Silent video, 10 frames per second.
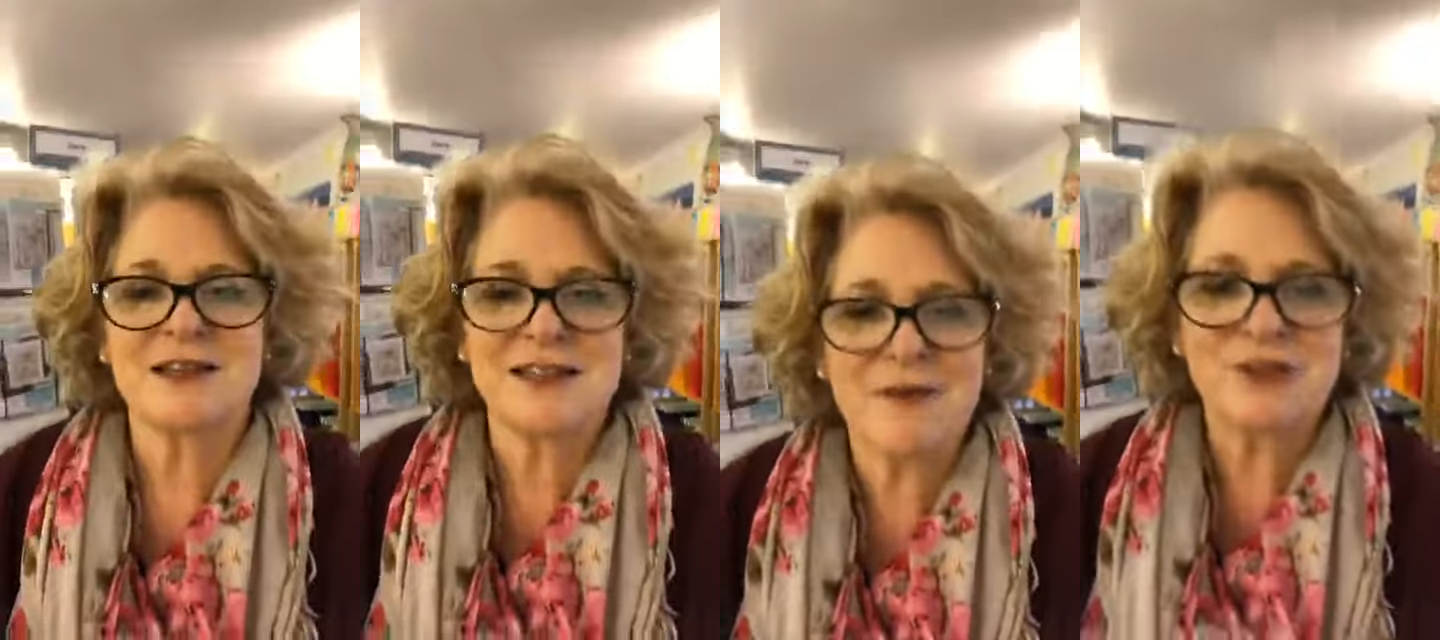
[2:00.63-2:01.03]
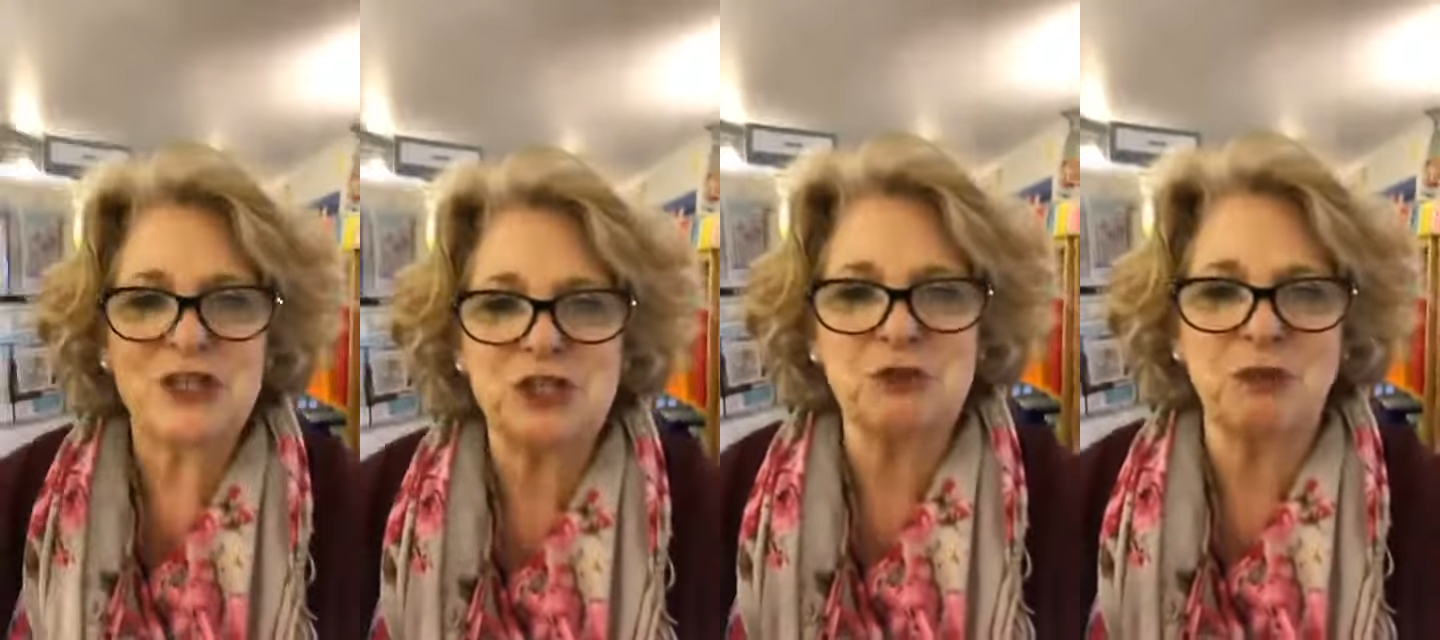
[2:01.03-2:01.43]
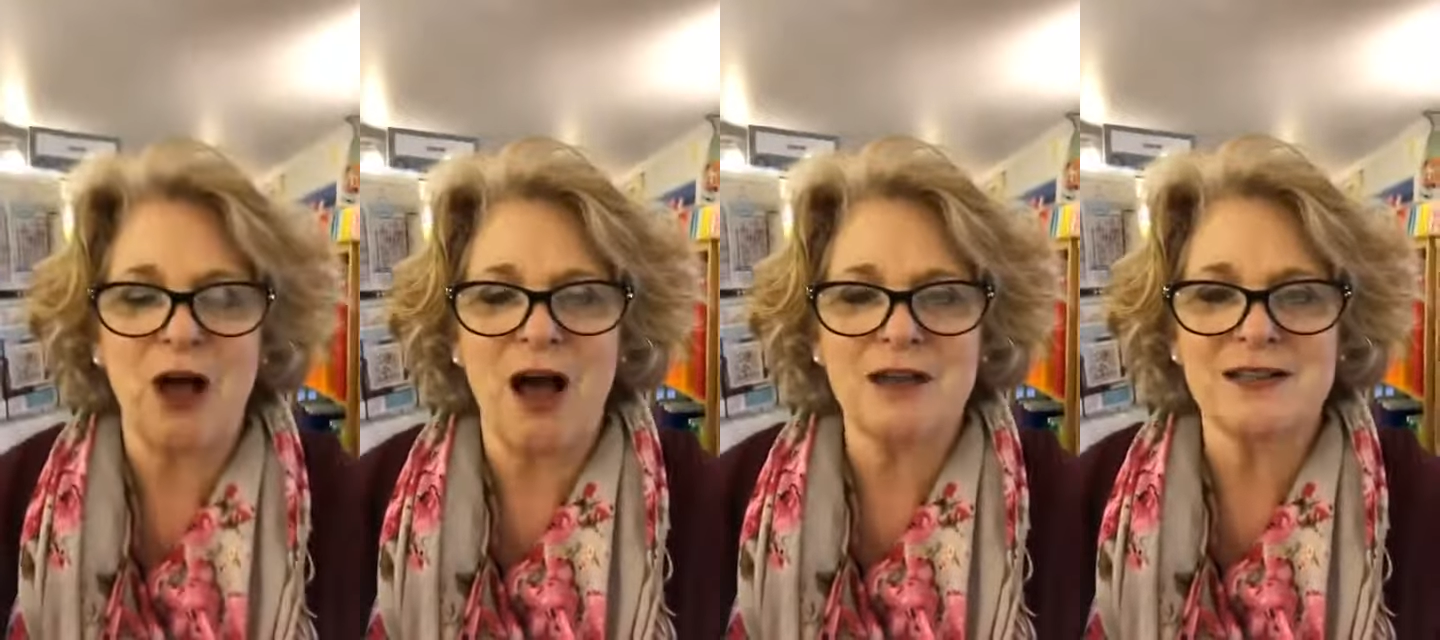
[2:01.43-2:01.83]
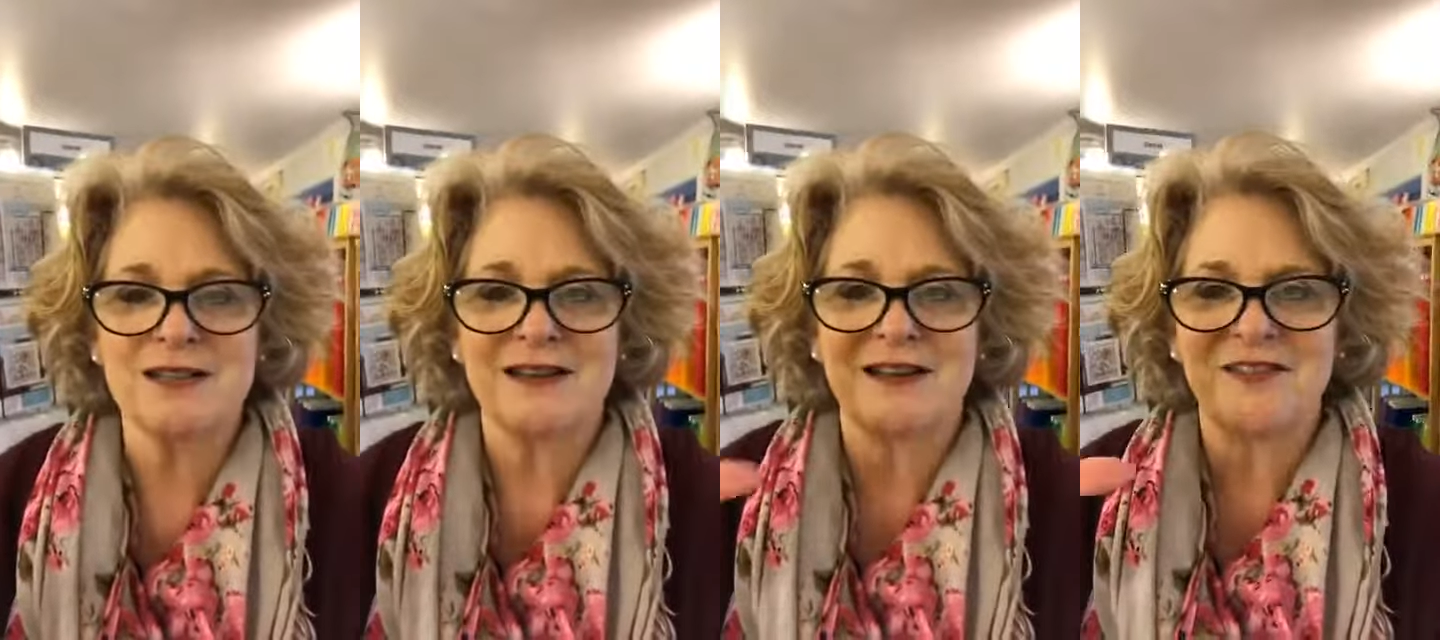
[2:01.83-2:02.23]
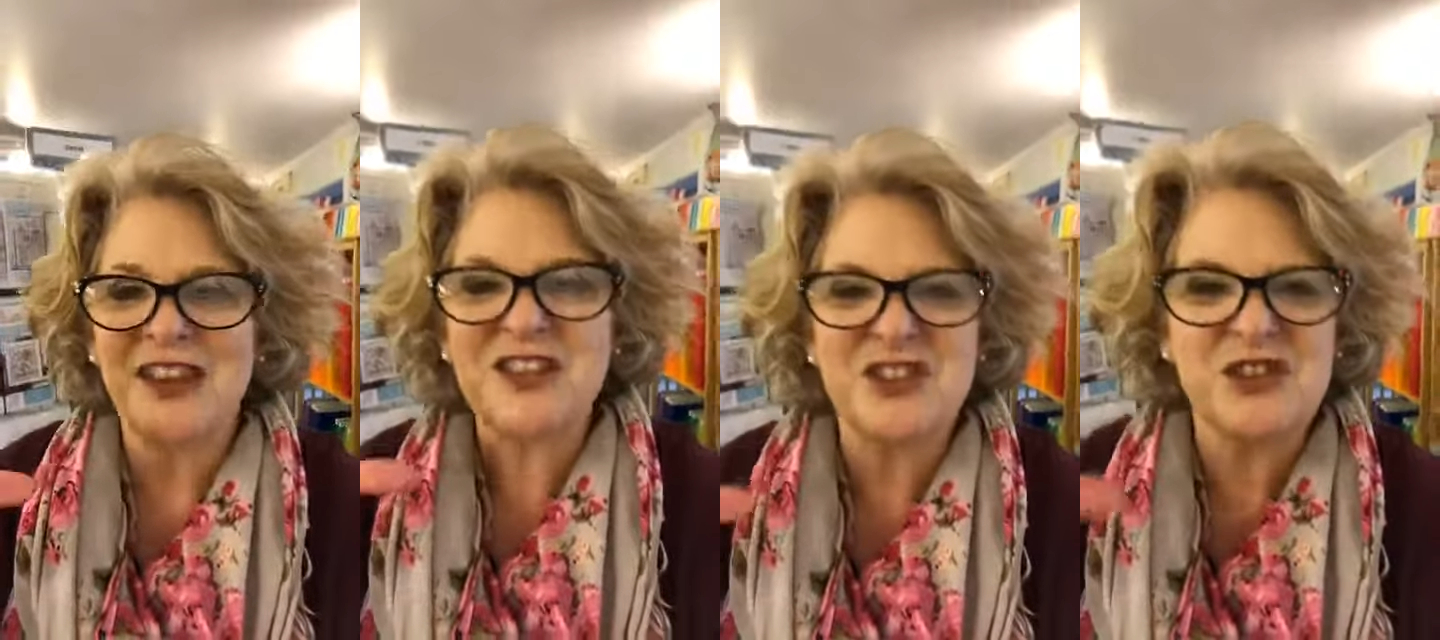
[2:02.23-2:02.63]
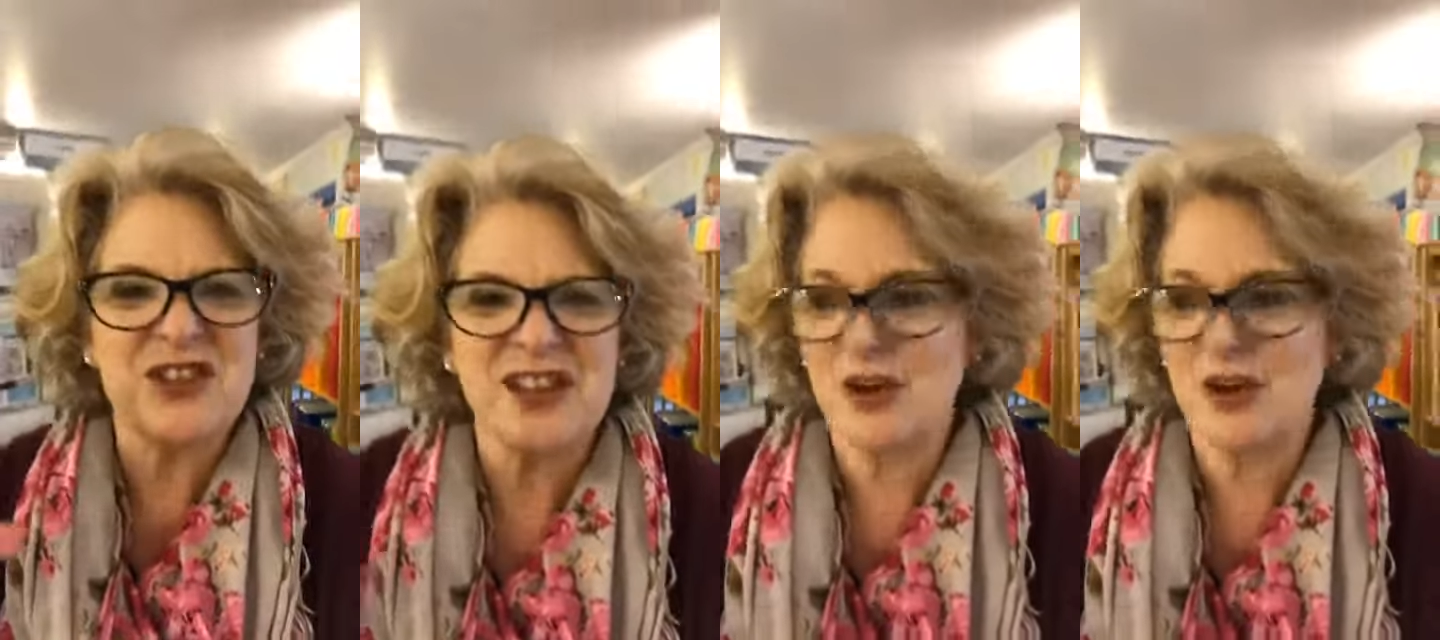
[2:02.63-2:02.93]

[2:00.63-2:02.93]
72 blocks. That is so stinking